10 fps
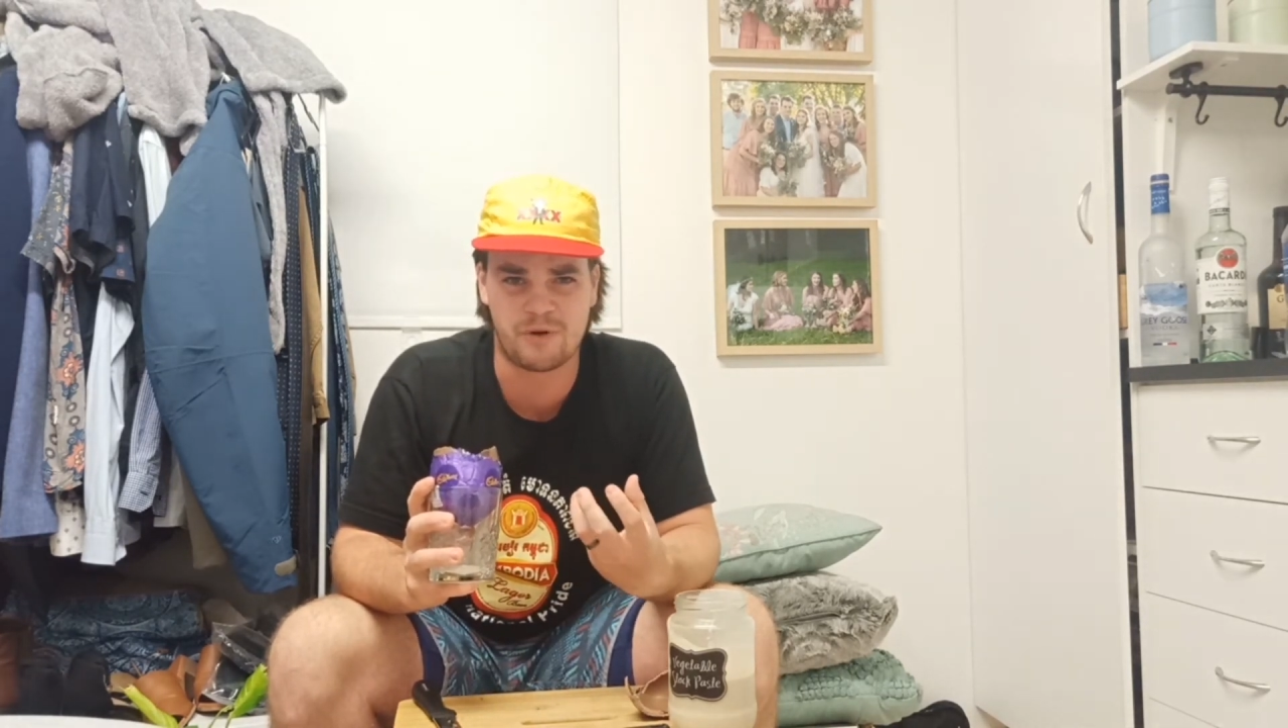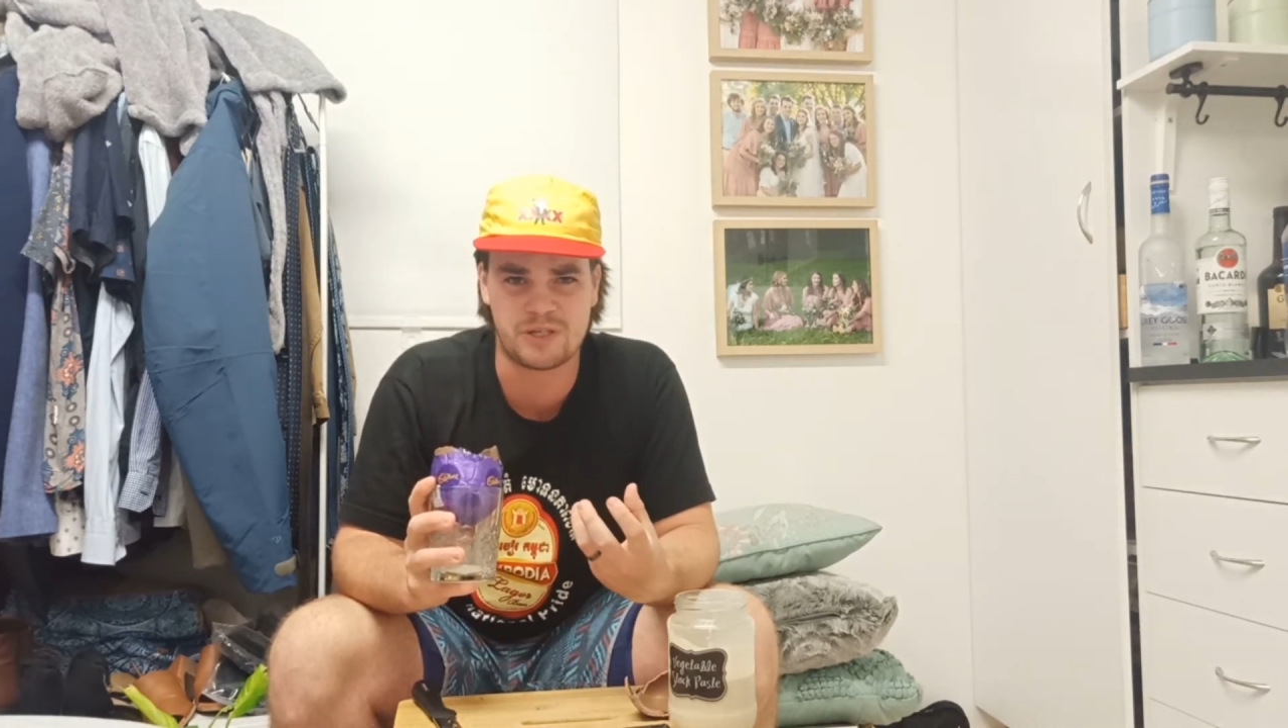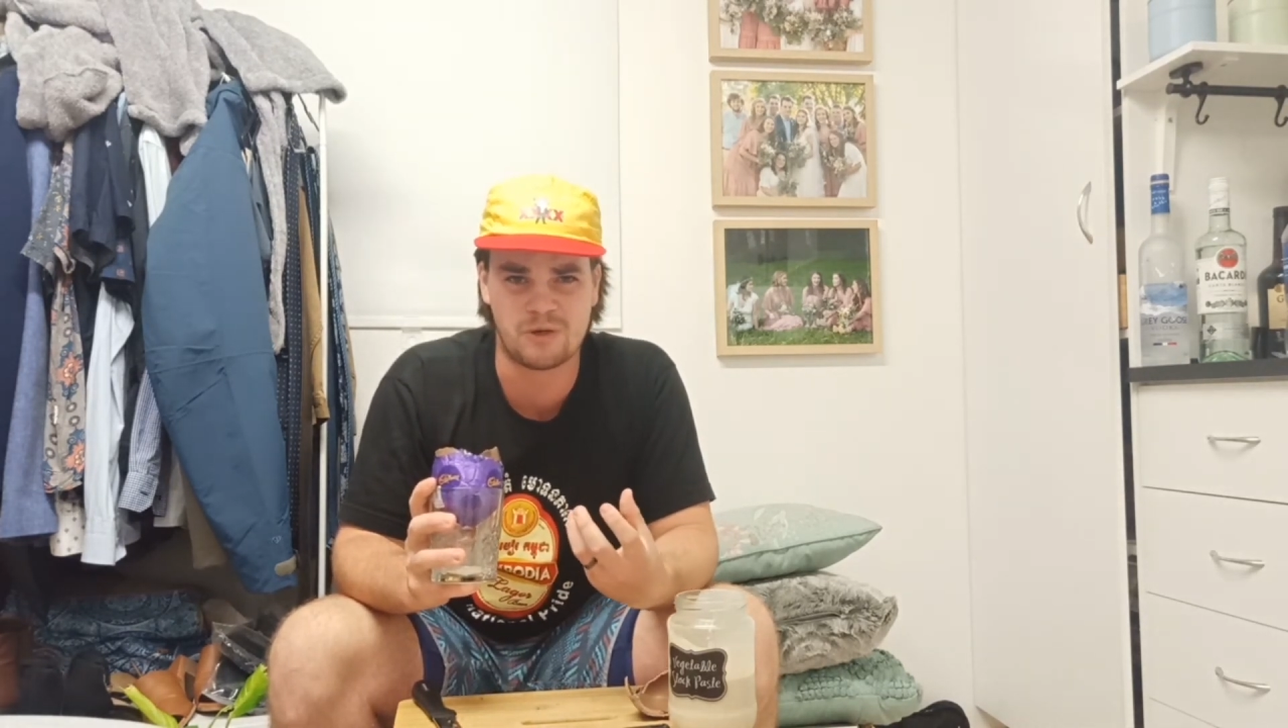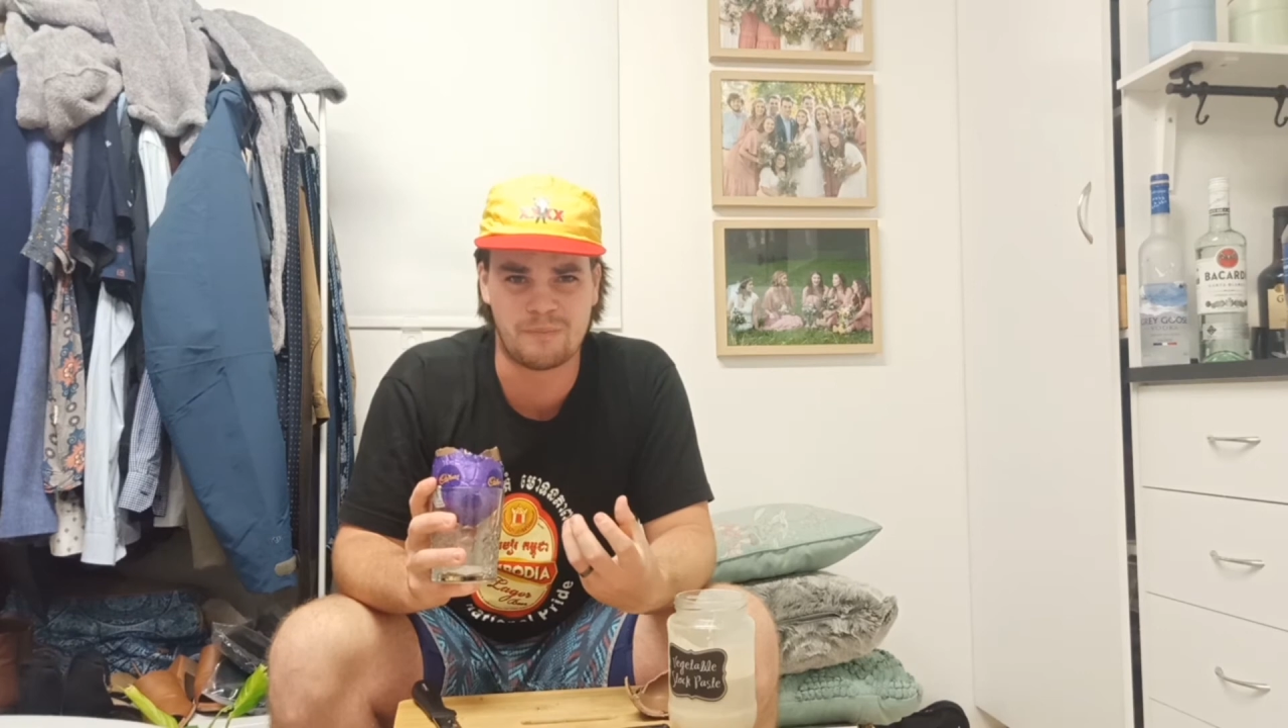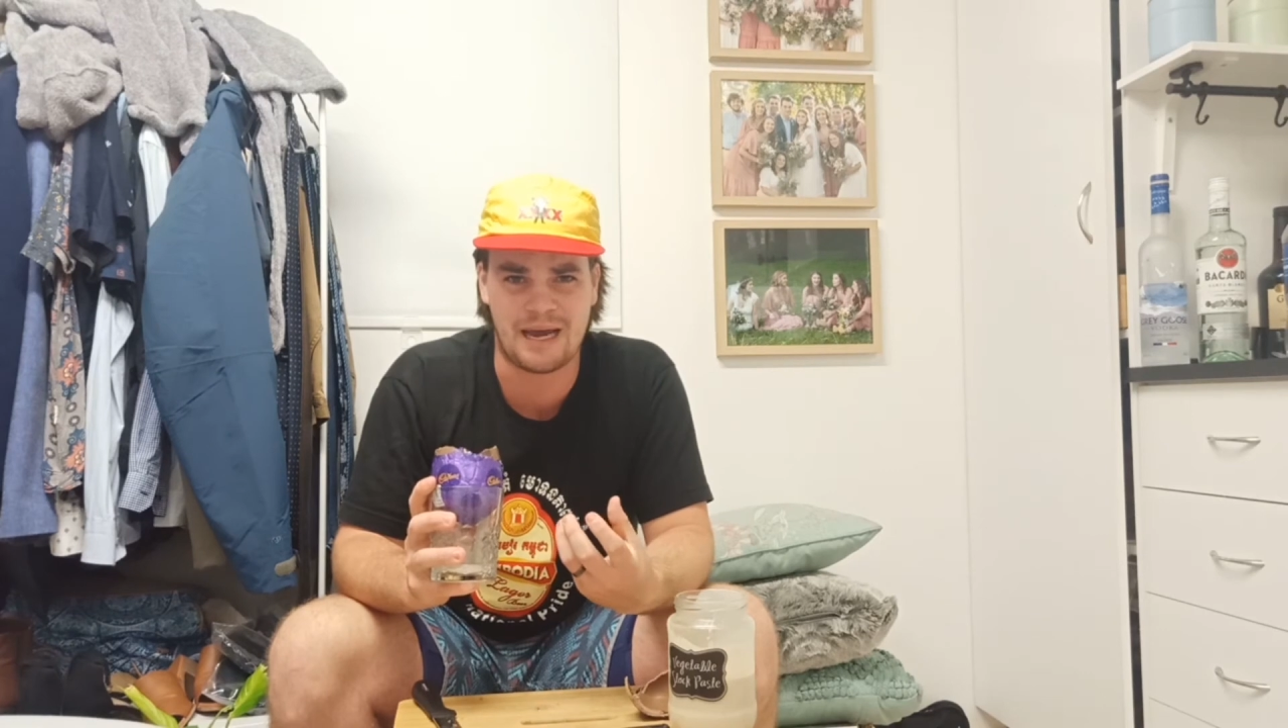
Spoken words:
original